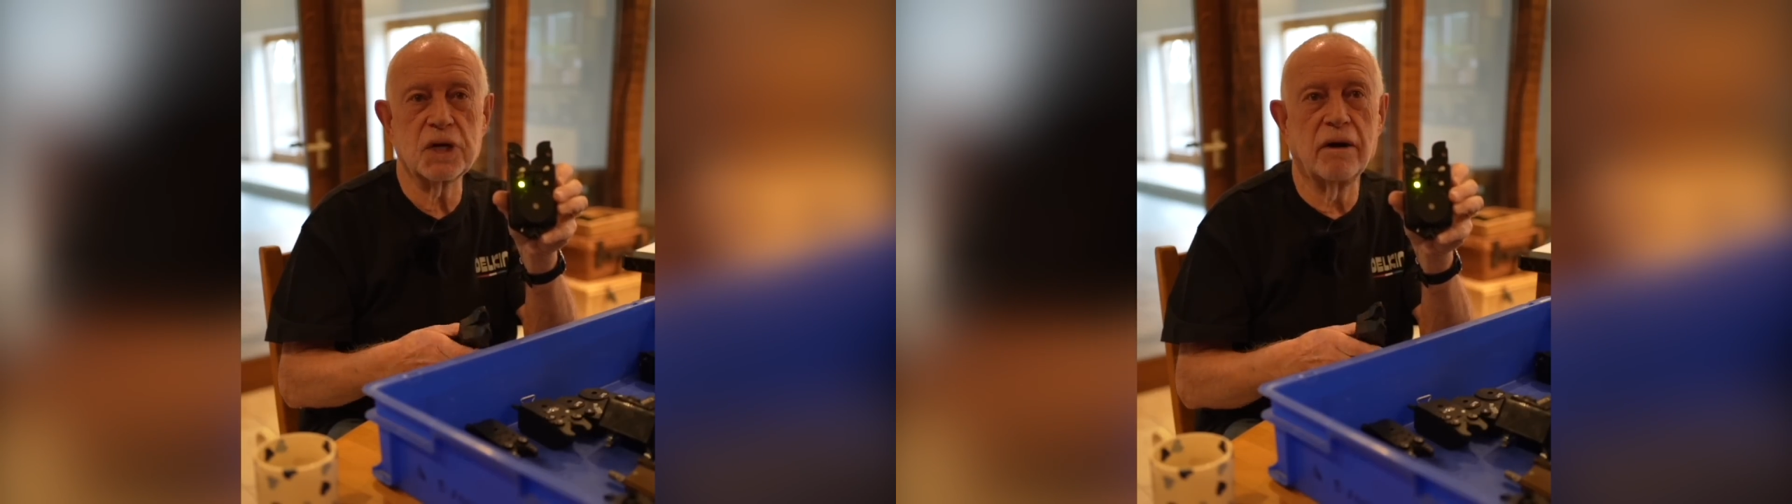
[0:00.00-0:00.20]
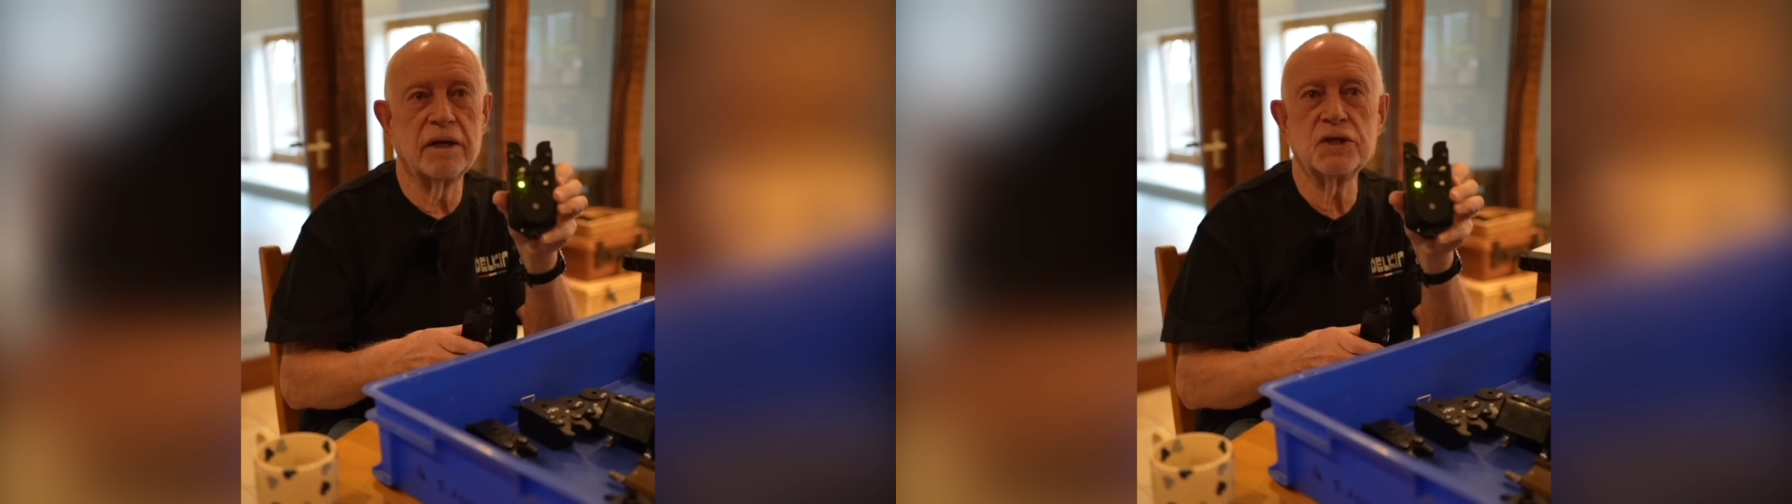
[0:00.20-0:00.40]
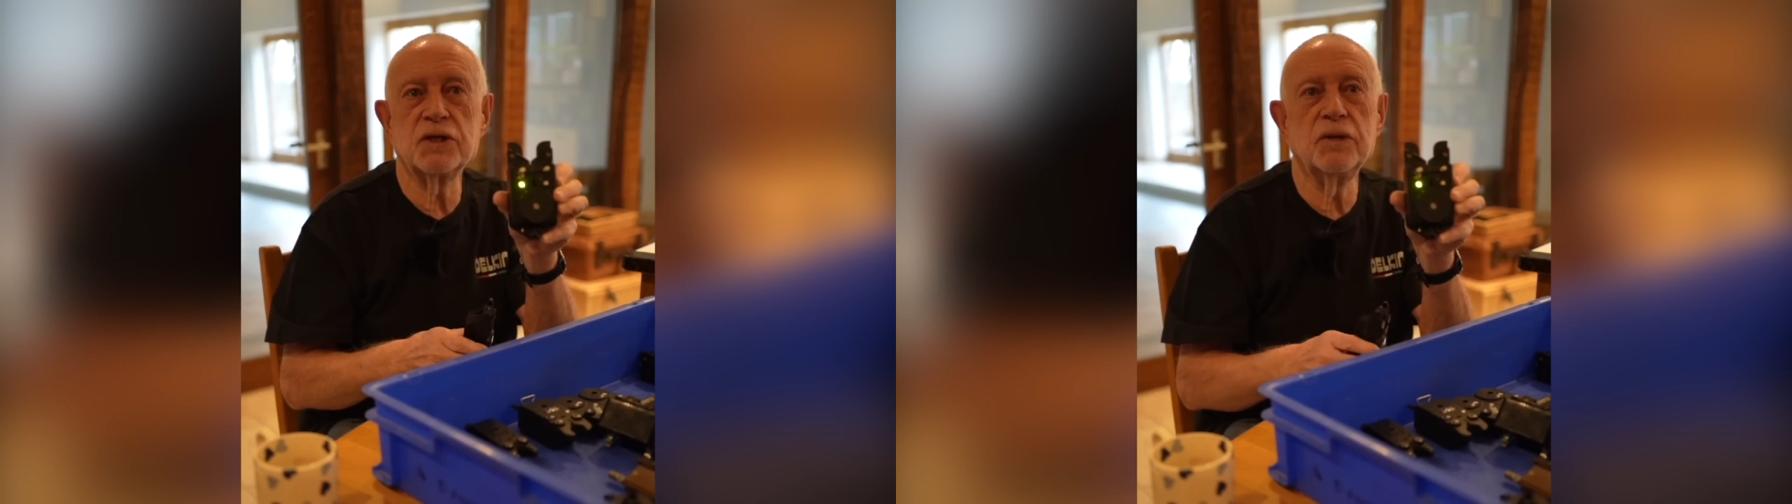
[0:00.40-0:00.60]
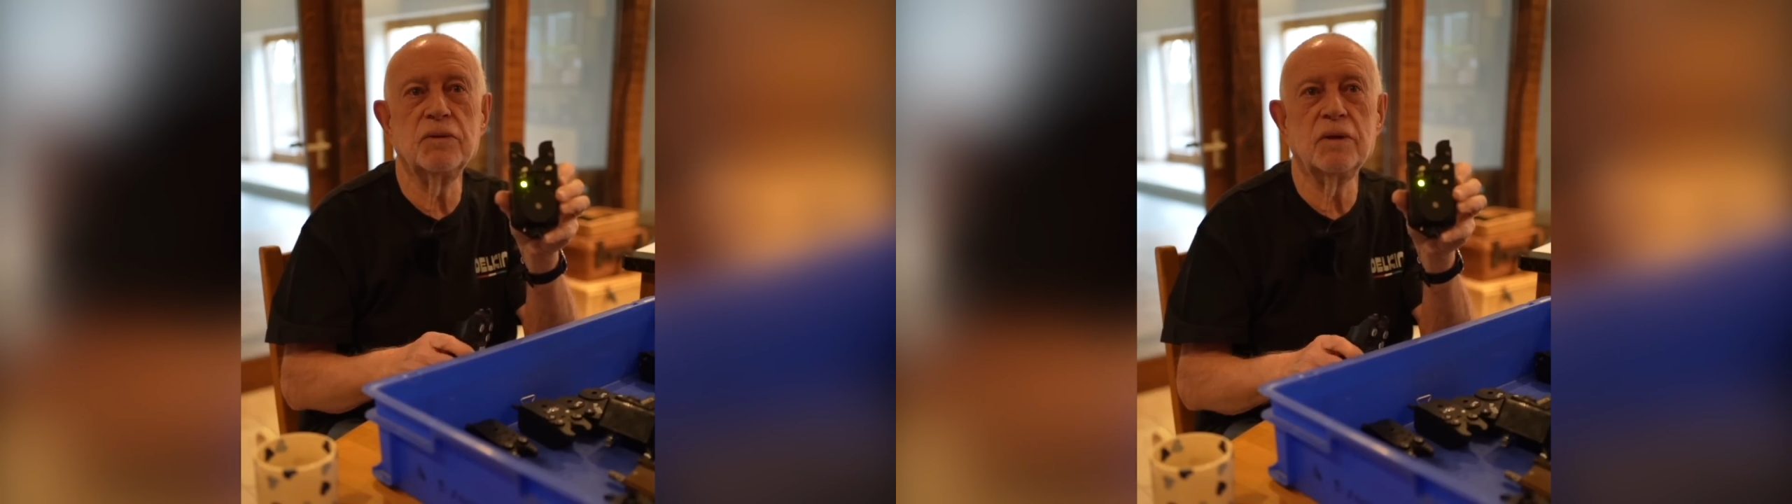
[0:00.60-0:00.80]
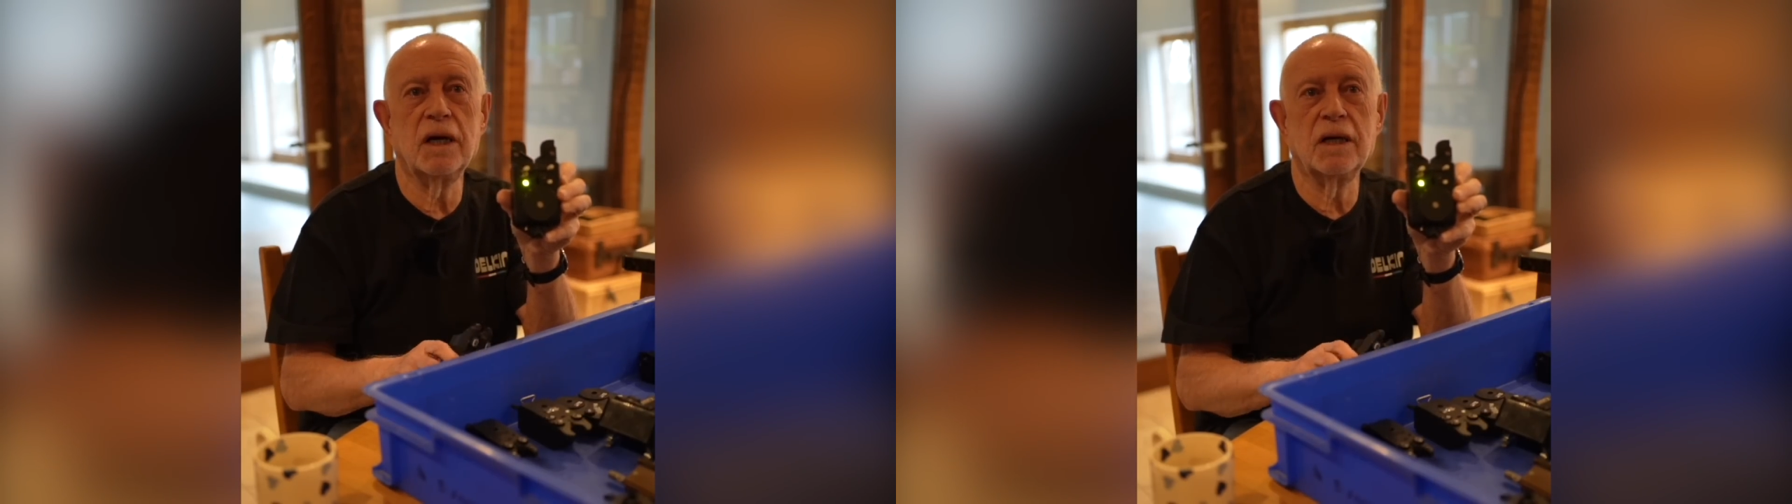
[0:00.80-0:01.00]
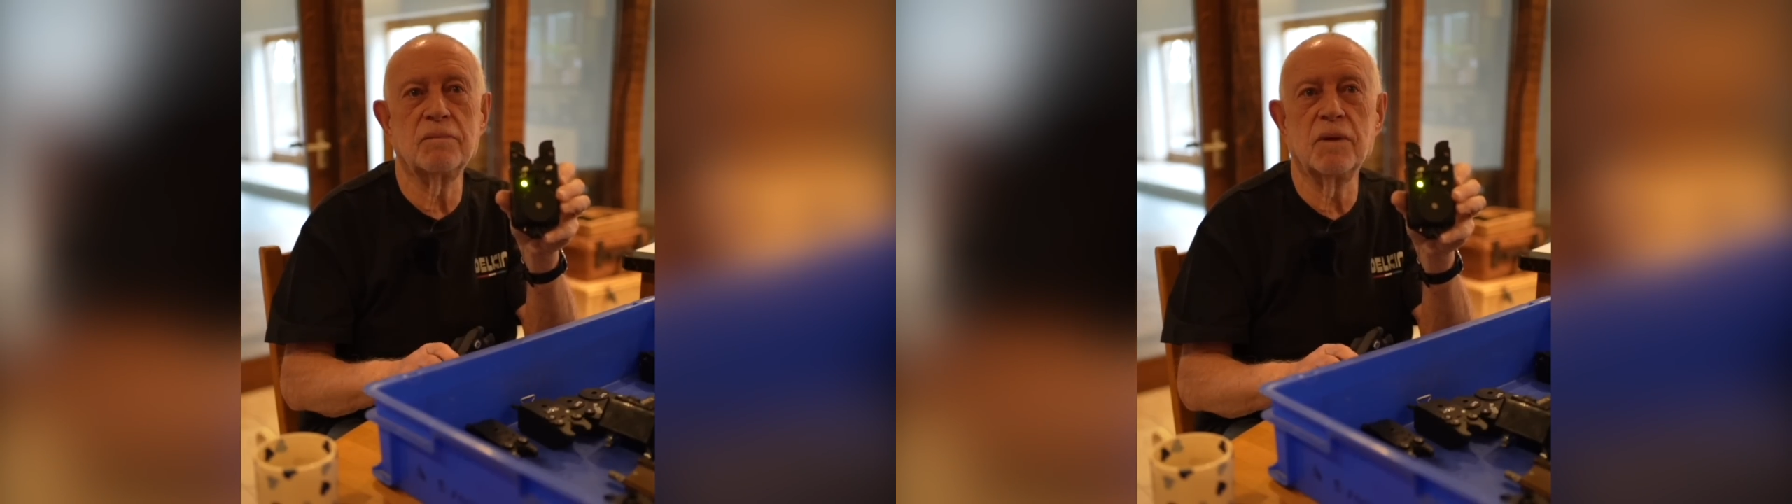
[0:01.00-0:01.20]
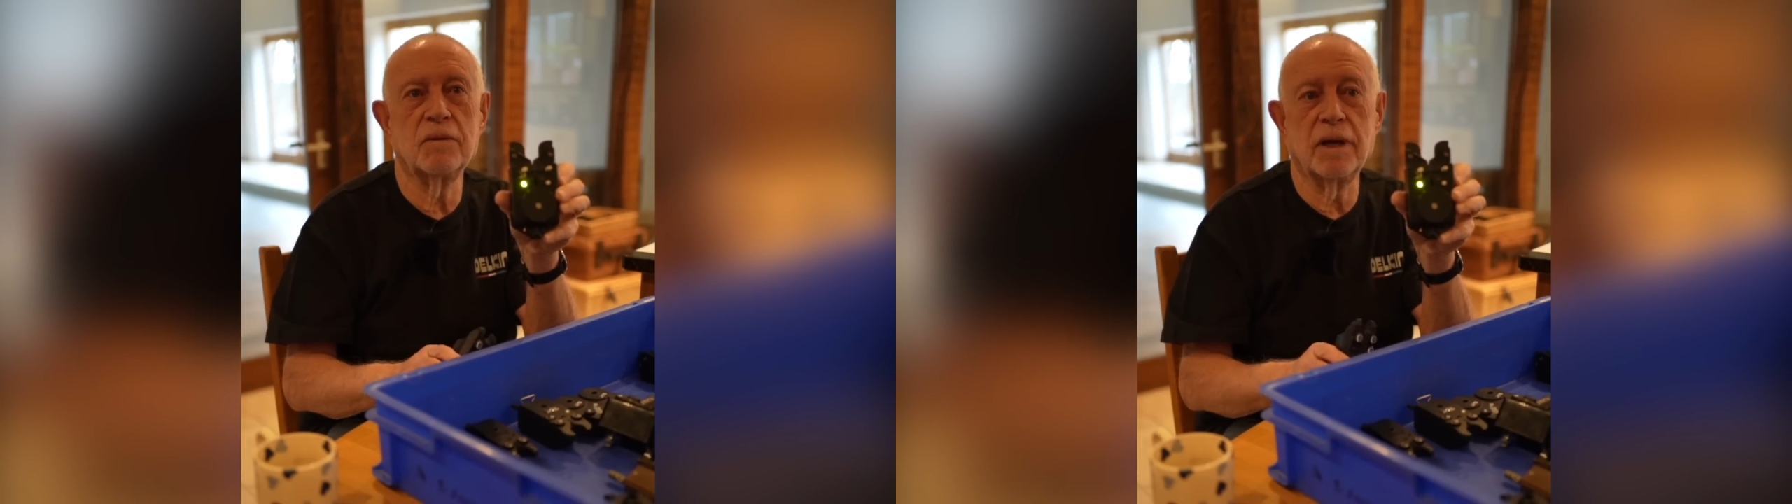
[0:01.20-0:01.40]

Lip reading: going to